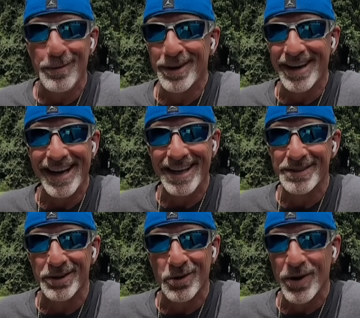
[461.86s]
I'm going to
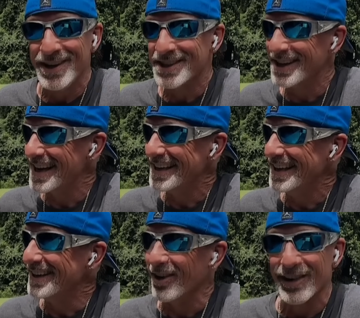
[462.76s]
answer a question I
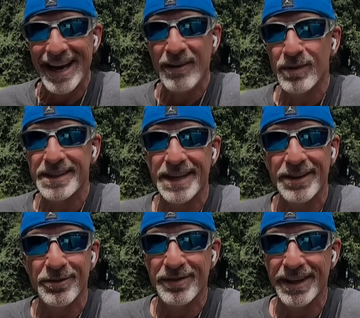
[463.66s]
get on every
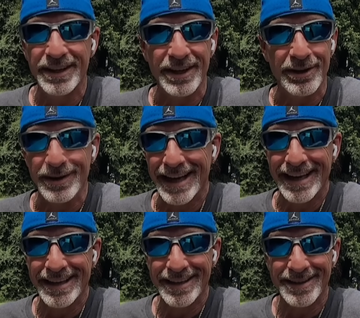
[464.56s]
single video, and that
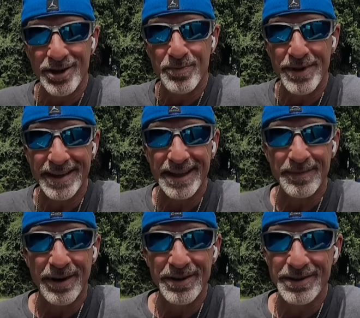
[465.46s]
is, who picks up
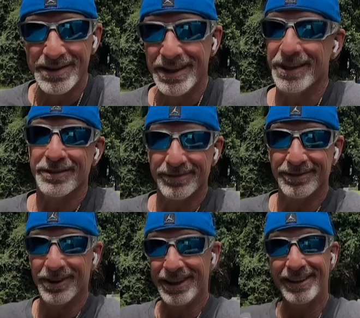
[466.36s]
all your stuff?
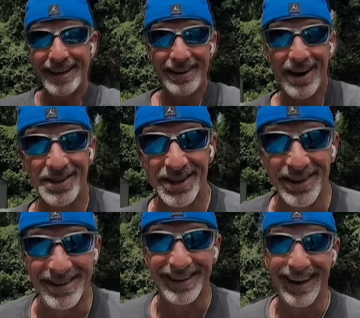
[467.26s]
Well, here, I'll show you.